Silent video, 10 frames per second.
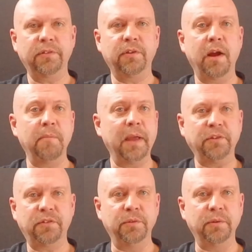so I may
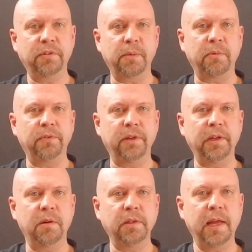just do a separate
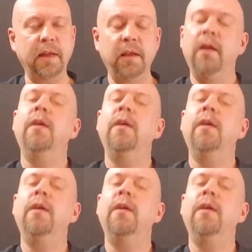video on that.